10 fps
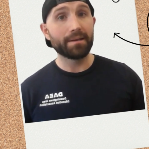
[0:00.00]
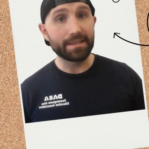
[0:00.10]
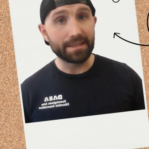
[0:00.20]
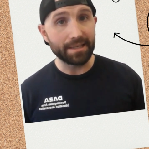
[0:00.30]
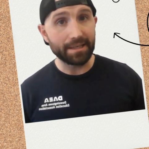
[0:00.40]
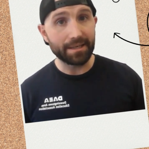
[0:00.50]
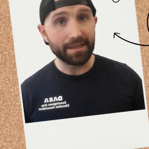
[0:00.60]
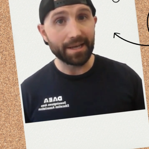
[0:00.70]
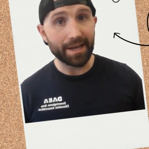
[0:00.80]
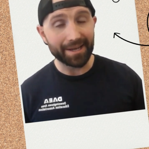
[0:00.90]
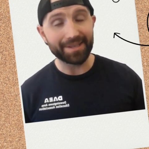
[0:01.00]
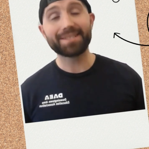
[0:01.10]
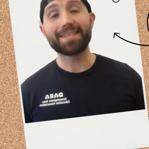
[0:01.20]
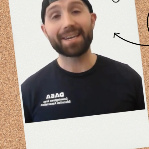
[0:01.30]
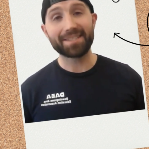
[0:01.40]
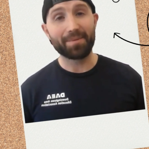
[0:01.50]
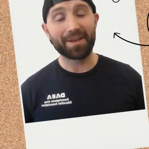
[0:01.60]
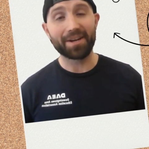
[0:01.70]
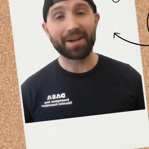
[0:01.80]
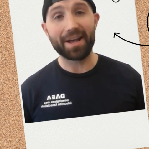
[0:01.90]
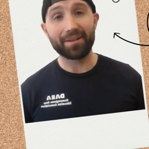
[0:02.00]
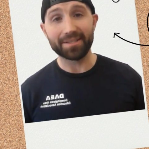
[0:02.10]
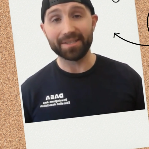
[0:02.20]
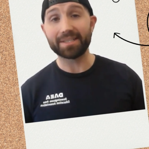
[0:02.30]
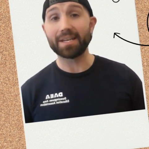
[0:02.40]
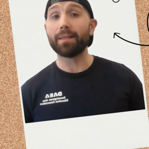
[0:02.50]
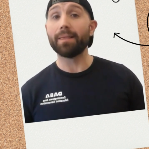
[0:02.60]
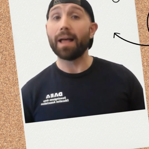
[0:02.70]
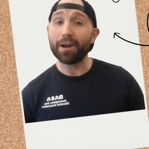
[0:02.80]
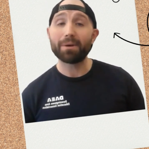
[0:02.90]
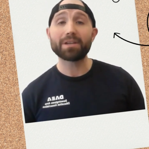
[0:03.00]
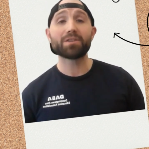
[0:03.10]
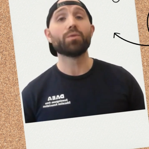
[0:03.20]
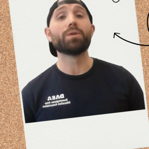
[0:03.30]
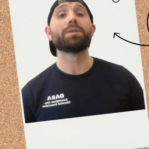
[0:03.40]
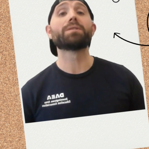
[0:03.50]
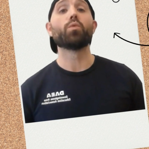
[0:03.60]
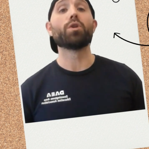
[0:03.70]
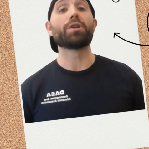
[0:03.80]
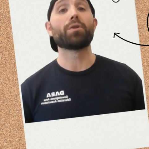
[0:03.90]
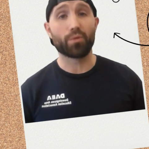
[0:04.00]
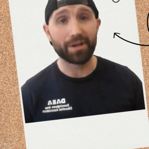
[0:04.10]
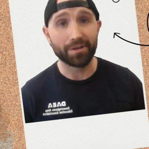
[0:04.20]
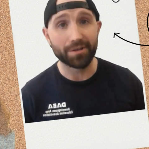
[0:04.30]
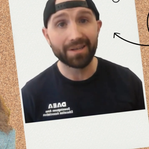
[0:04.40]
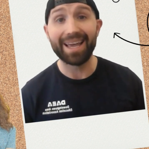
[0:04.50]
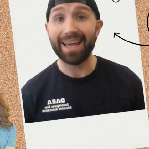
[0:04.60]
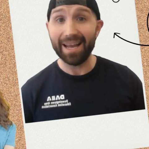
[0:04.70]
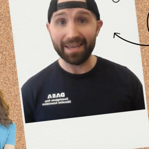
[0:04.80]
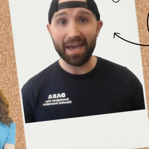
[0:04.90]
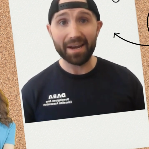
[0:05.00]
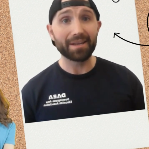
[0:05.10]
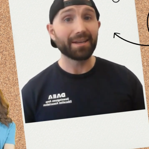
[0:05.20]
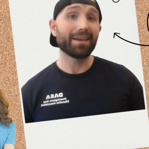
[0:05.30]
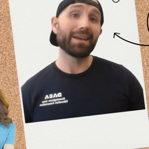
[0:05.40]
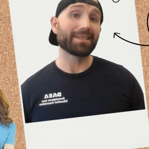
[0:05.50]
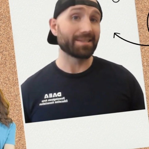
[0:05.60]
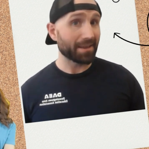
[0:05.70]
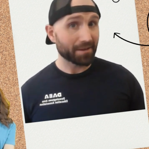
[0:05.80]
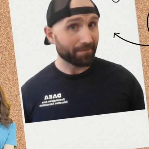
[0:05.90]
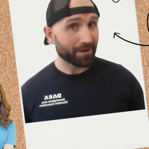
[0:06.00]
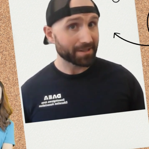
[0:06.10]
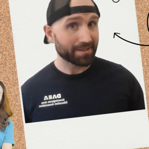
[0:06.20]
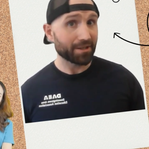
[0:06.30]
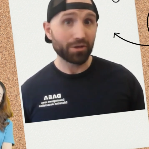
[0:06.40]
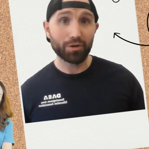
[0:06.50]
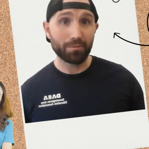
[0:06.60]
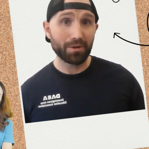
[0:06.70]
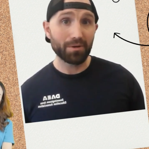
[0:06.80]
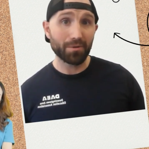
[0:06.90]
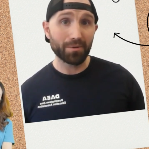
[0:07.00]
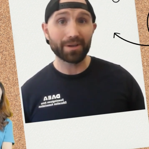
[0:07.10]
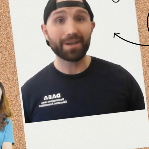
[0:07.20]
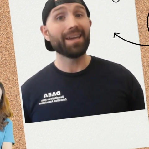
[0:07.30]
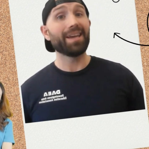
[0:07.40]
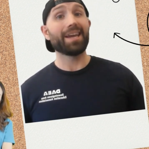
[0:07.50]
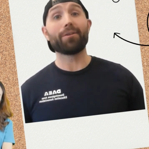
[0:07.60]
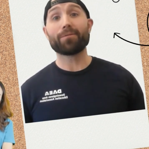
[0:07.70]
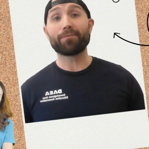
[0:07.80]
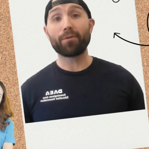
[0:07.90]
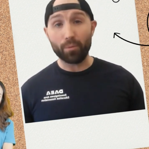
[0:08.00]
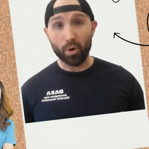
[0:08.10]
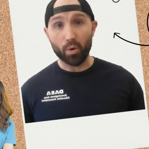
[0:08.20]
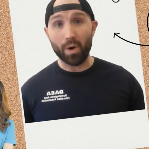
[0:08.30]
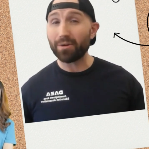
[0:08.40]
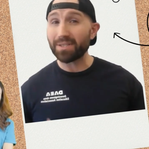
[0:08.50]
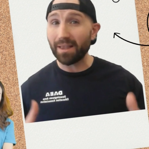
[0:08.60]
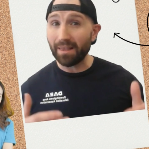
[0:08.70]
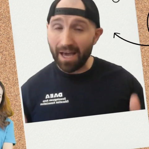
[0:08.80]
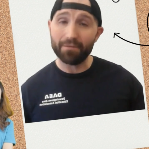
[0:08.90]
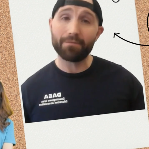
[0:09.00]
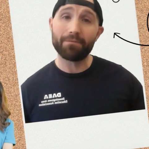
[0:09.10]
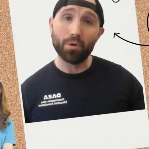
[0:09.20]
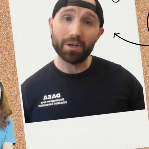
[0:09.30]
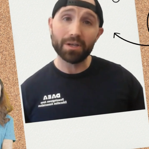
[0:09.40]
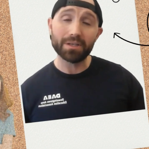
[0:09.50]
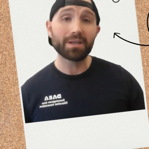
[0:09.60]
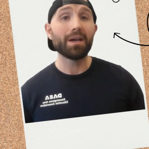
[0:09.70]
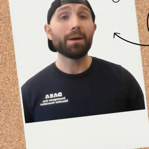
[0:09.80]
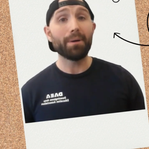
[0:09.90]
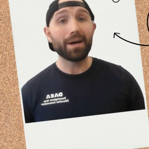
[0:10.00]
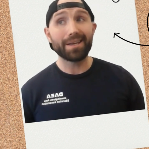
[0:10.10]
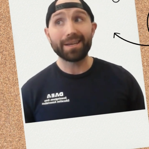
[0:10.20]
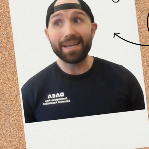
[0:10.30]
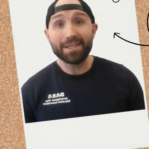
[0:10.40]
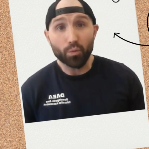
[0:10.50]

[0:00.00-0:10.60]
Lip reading: TDAs, text dependent analysis, a lot of my students would cringe. And I get it. It's not the funnest thing you could be doing. It requires a lot of focus, but it's